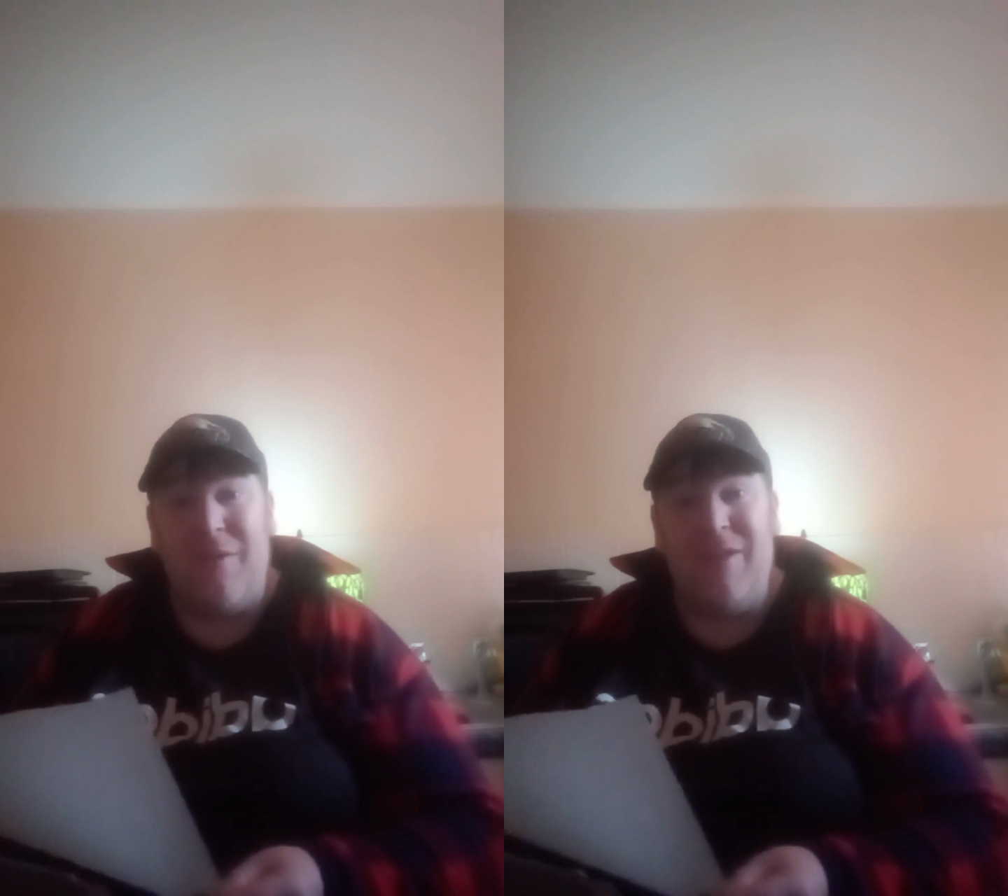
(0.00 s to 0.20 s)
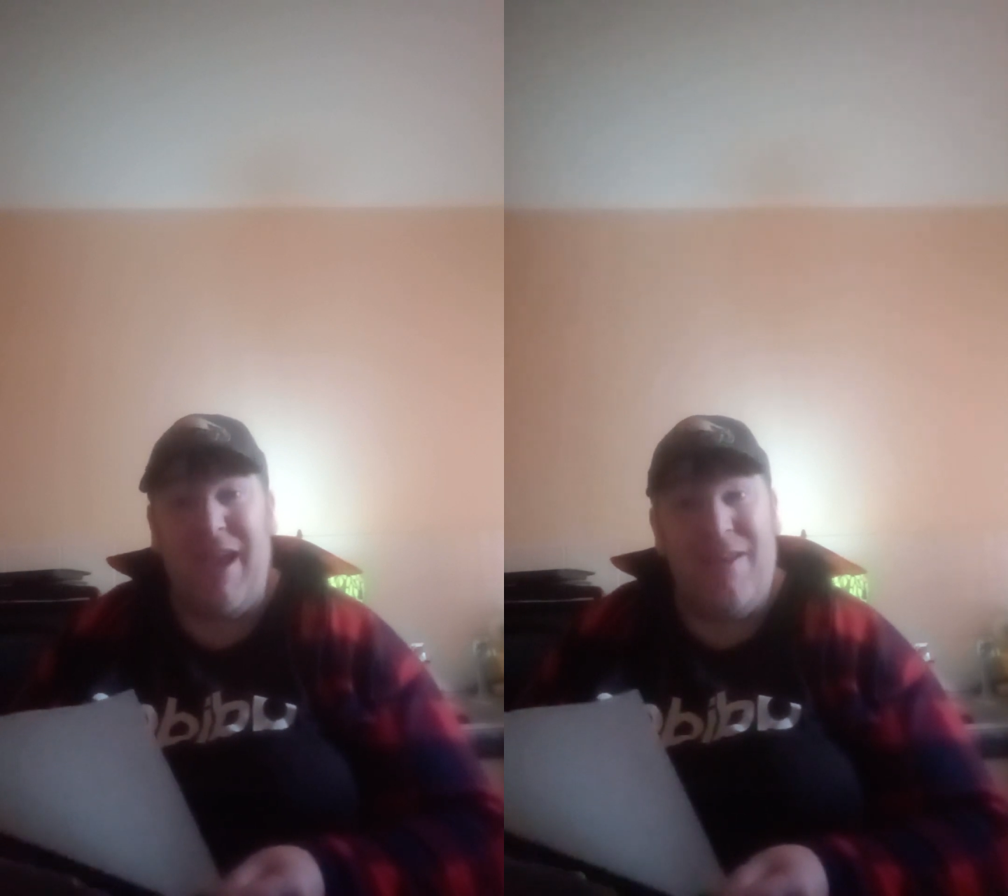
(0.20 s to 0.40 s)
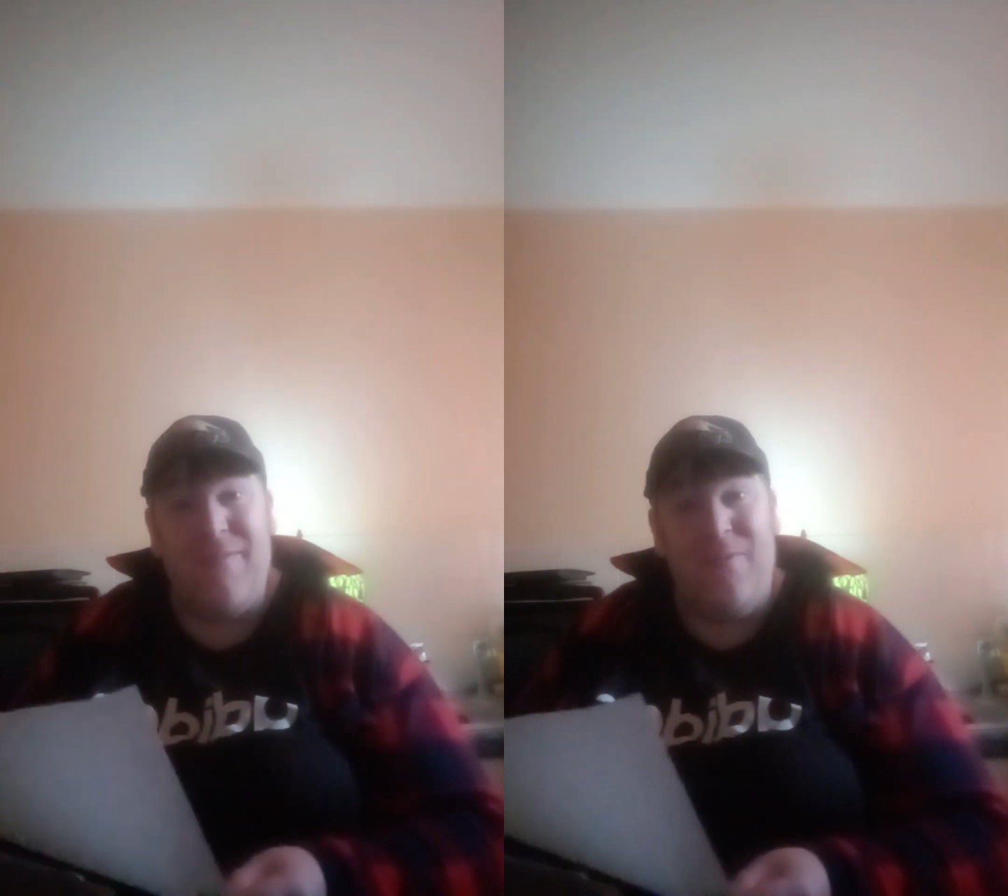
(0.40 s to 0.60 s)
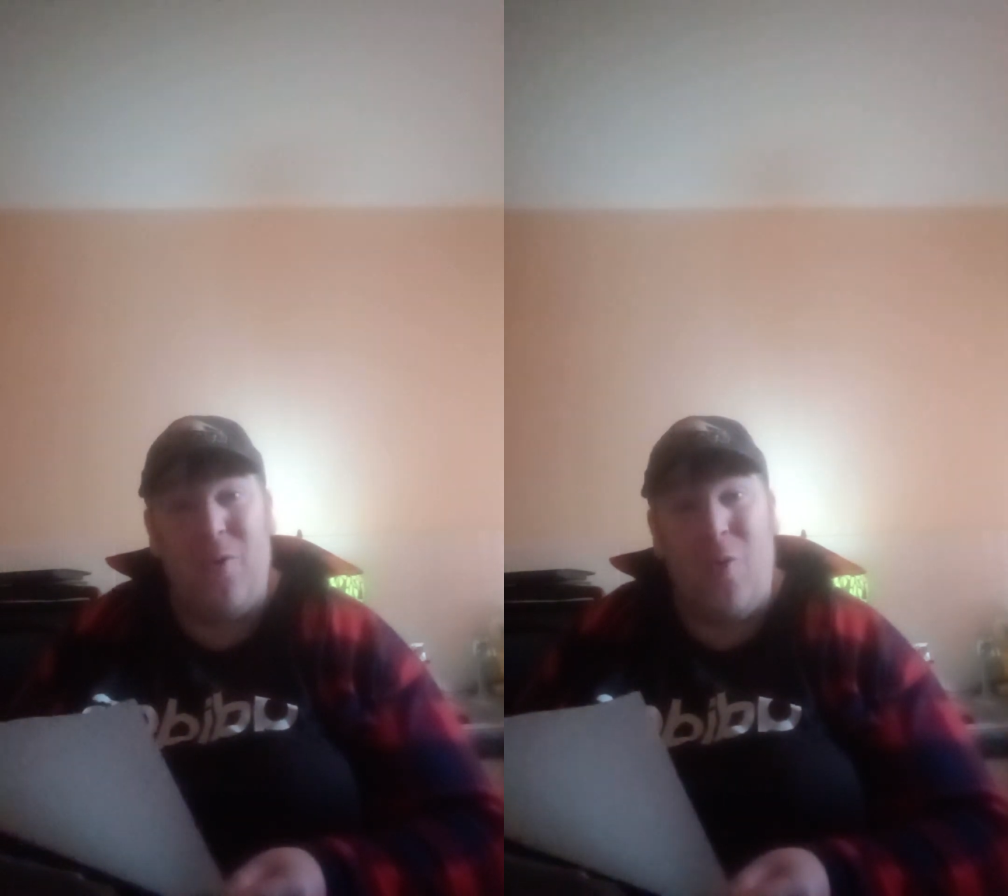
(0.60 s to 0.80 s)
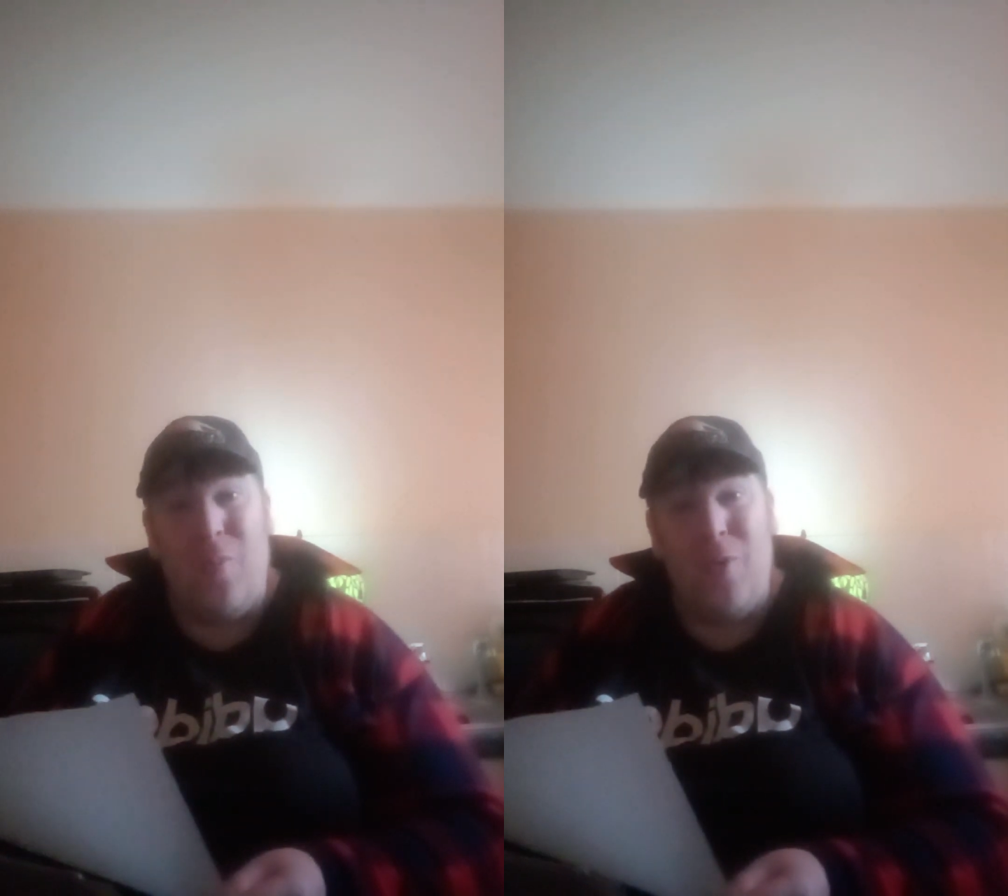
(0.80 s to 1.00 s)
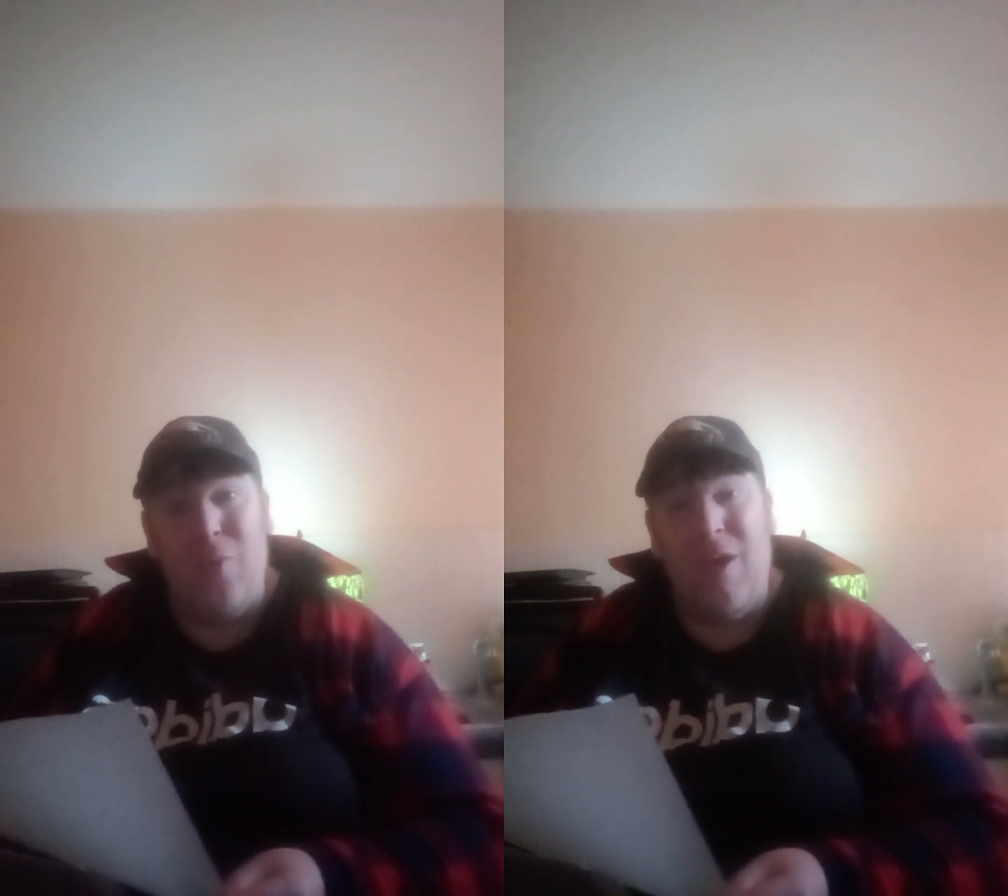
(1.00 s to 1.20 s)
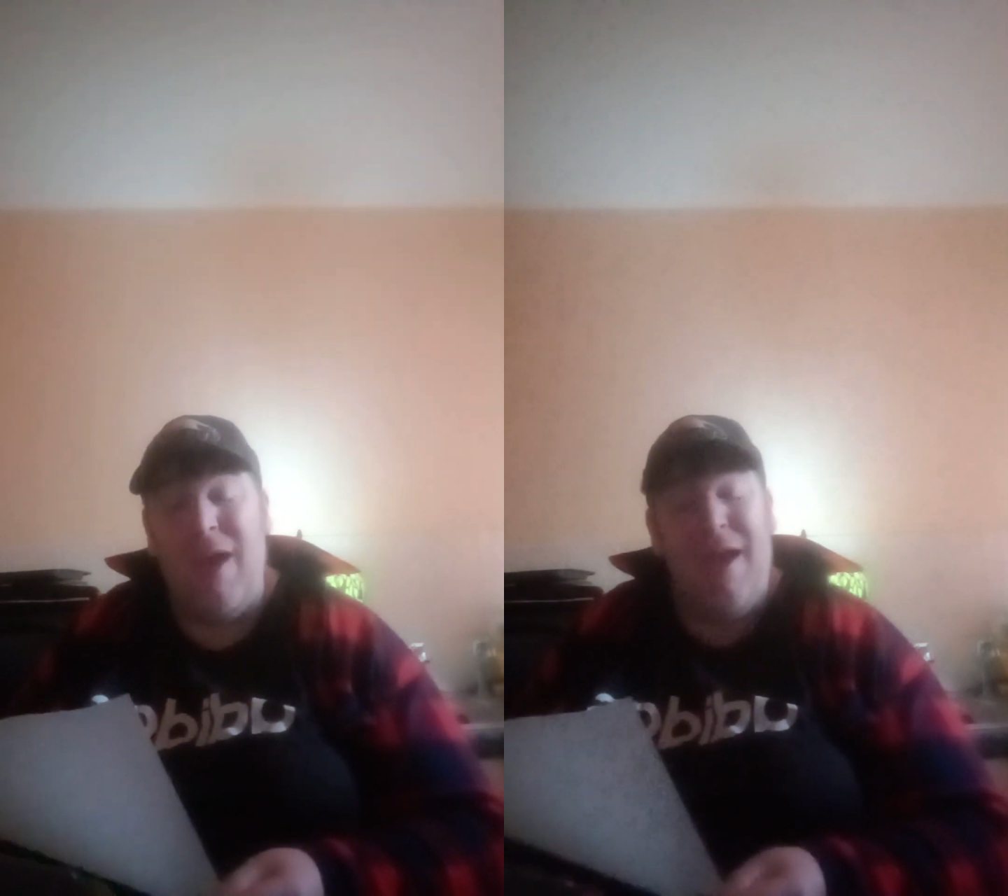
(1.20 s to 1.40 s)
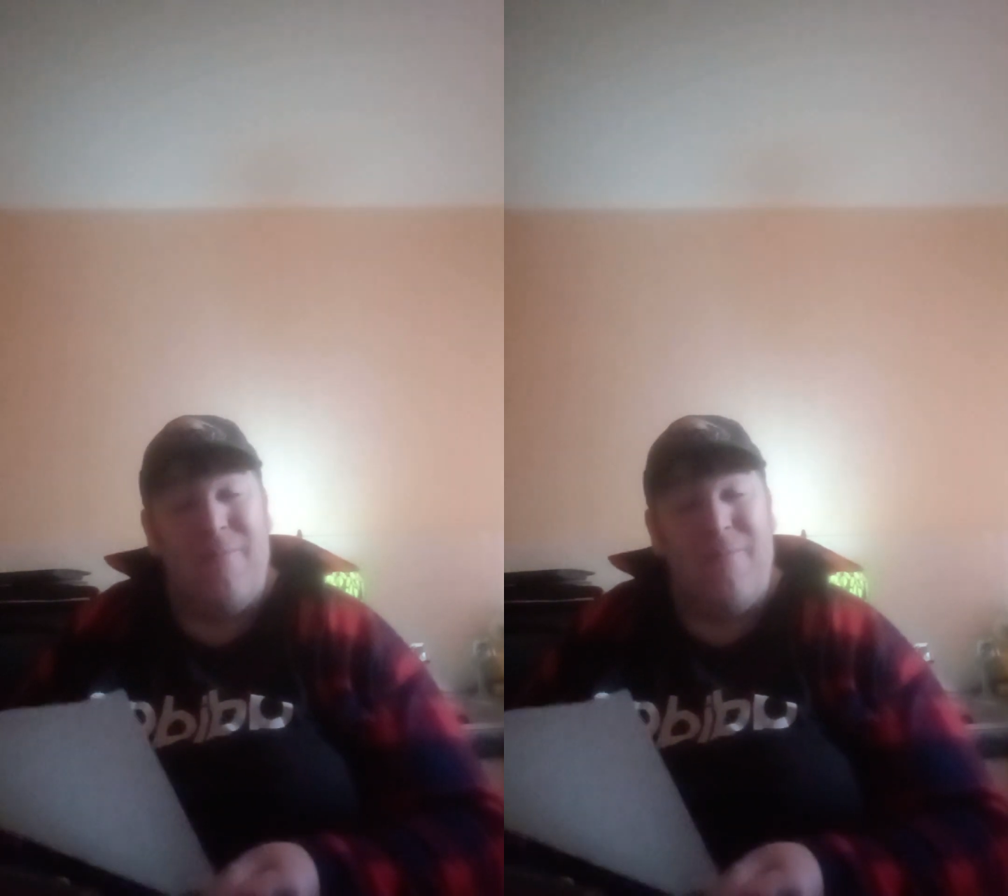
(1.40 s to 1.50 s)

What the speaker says: very informal,